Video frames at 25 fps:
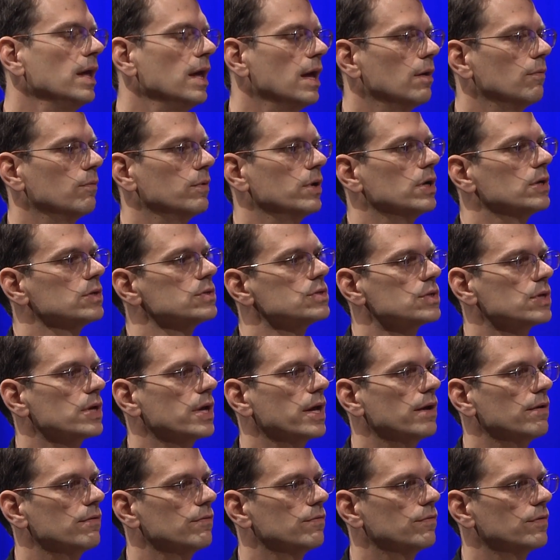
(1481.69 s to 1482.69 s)
And we also
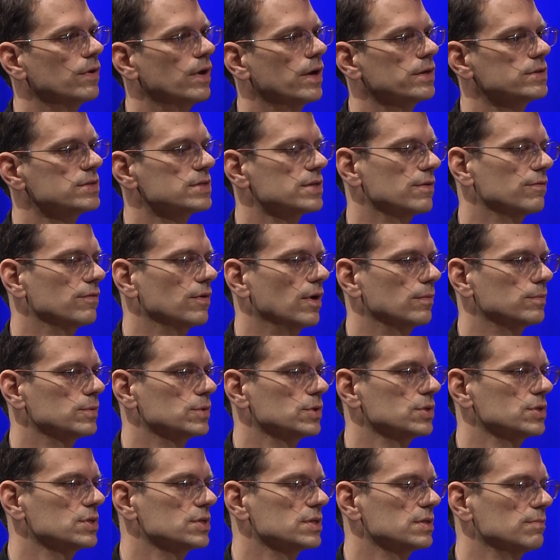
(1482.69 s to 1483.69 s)
have several
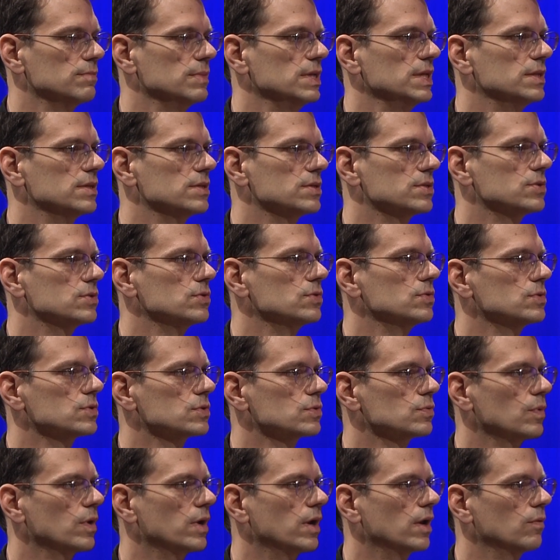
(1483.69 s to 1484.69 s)
opportunities to meet the
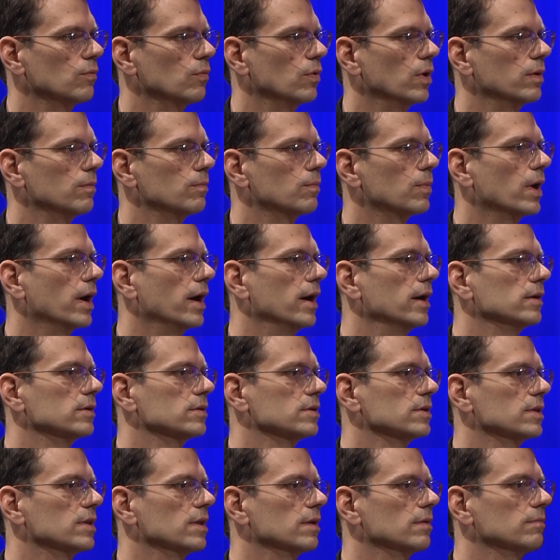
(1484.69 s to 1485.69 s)
students one-on-one prior
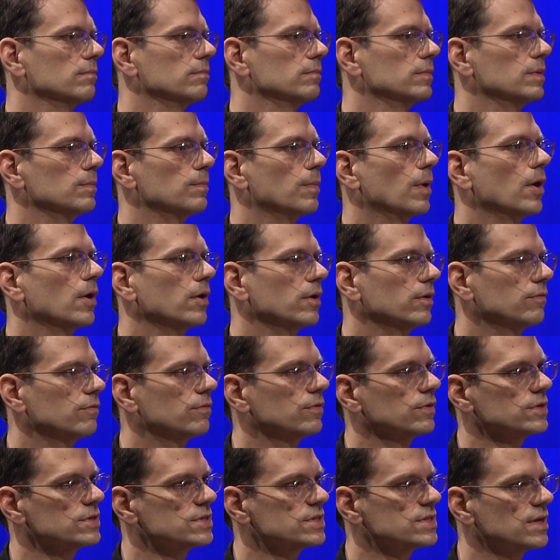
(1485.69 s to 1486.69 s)
to them departing
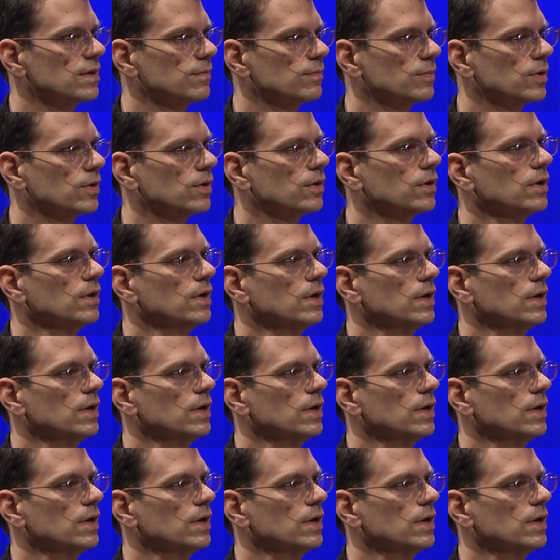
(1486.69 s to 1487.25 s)
for the summer.